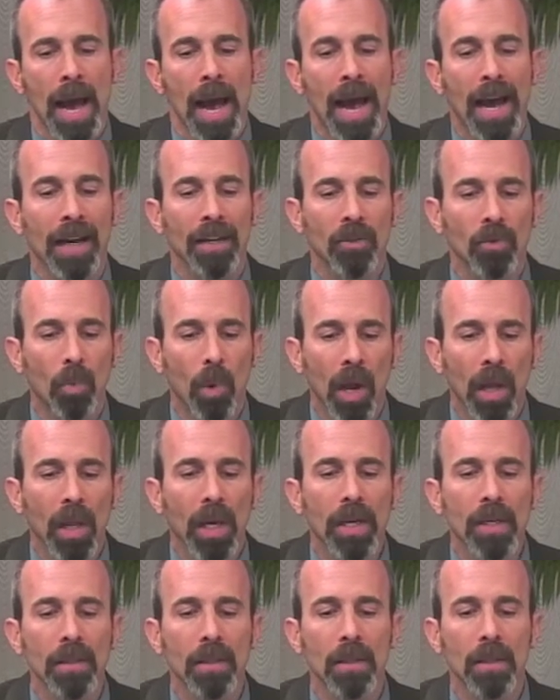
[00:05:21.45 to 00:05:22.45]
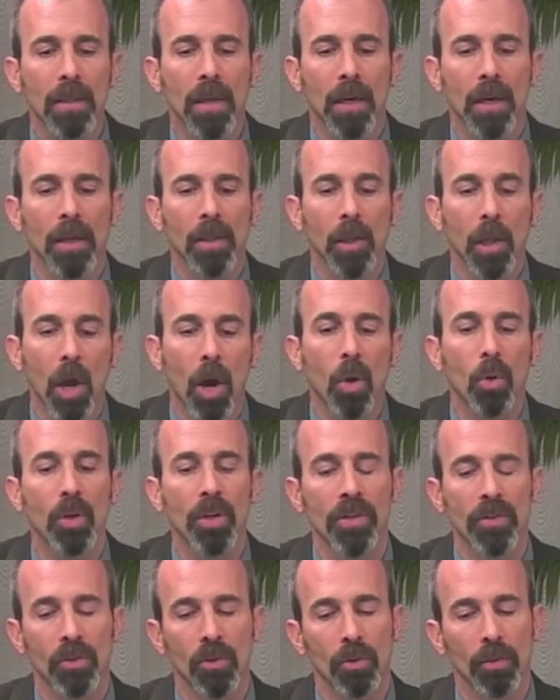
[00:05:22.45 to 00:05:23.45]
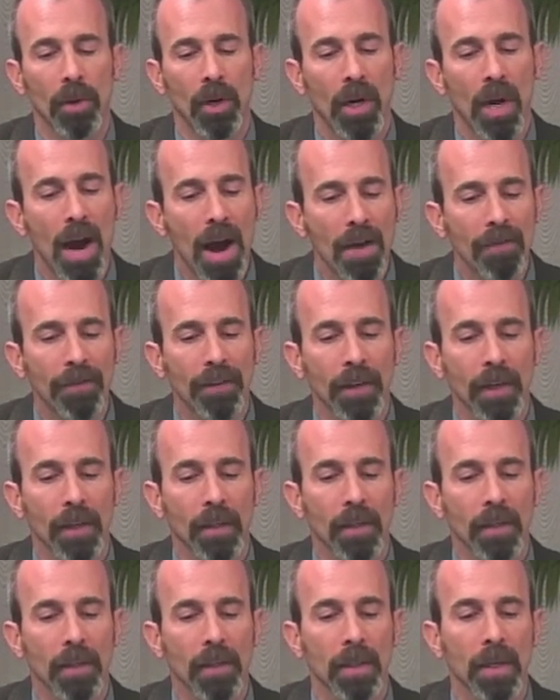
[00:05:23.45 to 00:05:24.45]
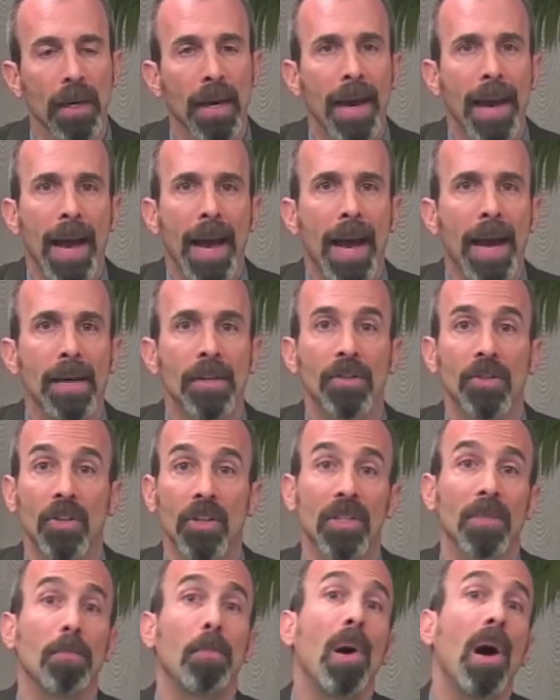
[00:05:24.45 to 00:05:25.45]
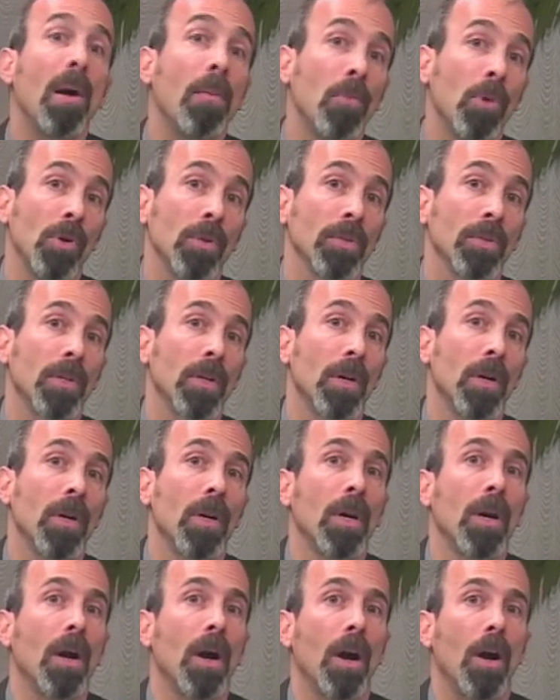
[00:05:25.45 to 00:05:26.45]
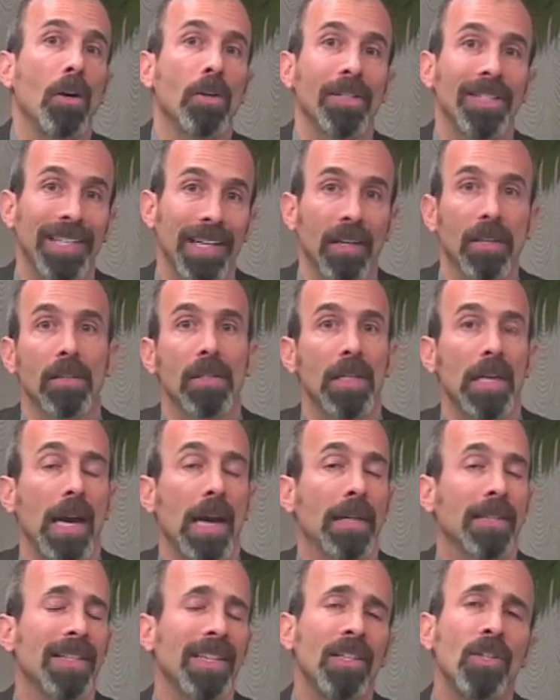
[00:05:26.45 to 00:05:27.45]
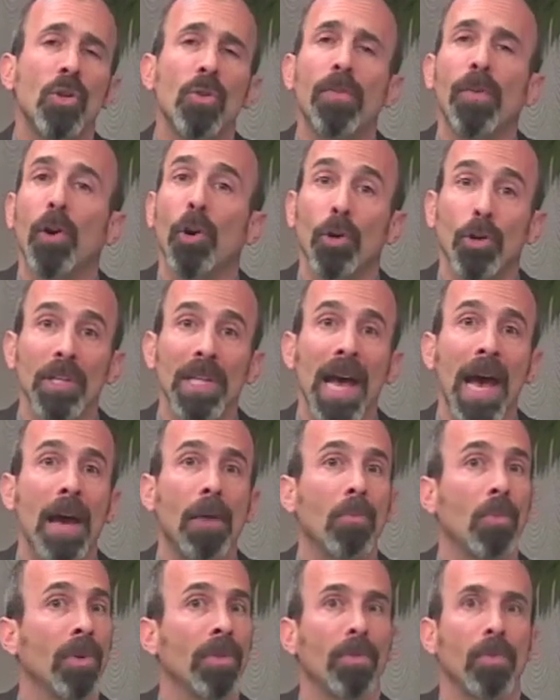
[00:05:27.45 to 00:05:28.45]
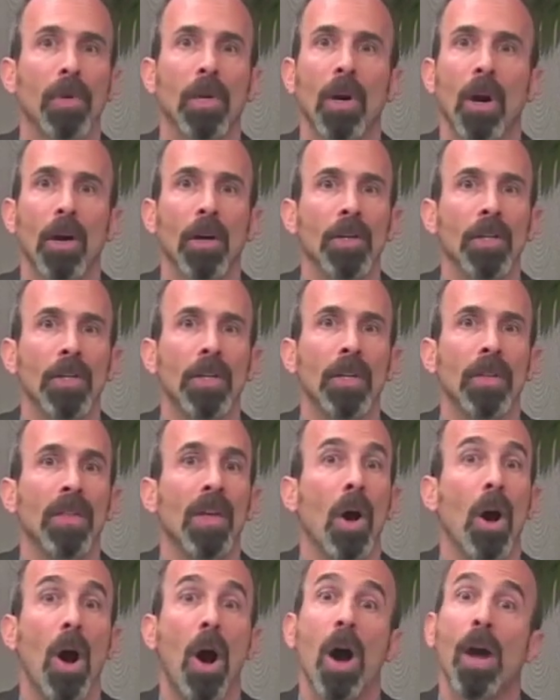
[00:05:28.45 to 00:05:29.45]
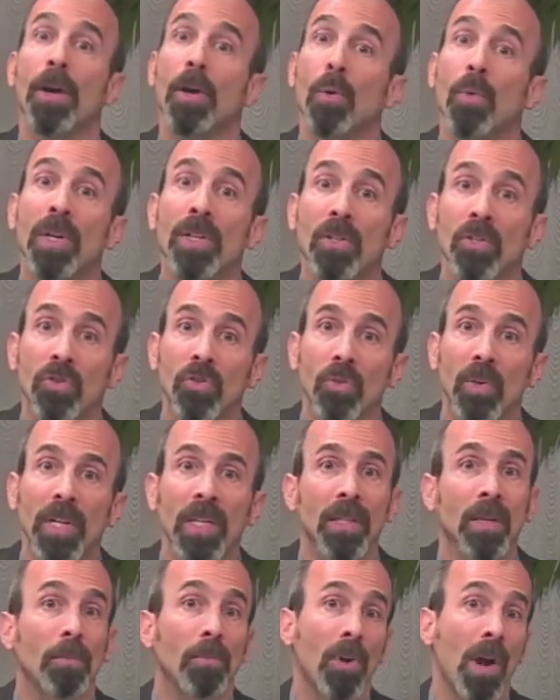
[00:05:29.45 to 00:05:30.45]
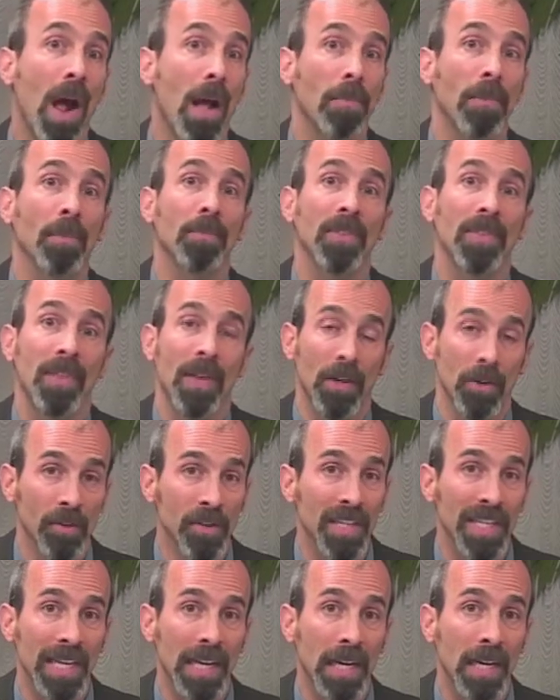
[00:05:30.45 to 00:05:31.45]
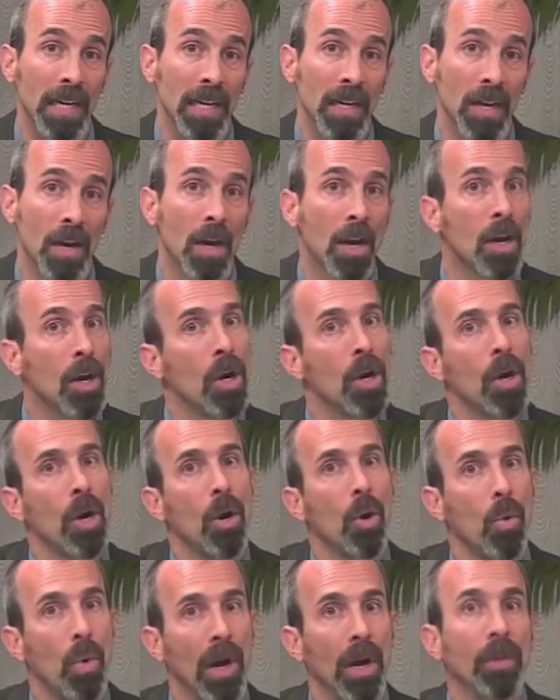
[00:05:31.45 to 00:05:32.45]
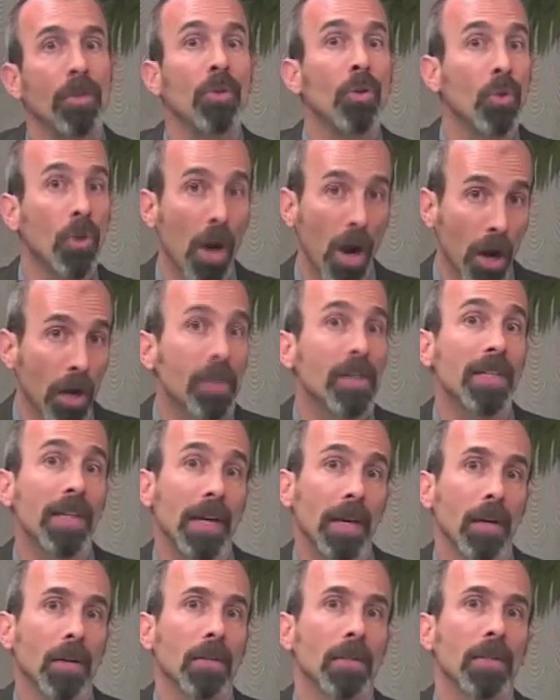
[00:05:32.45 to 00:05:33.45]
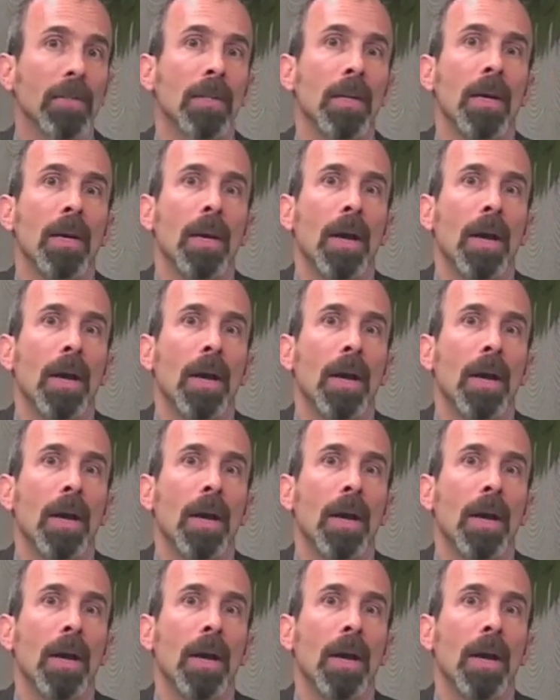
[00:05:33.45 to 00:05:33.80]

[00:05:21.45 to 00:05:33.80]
as well as the low consumer confidence, has just pummeled our sales tax. And you've heard that with regard to the auto industry and the problems they're seeing. Well, new car sales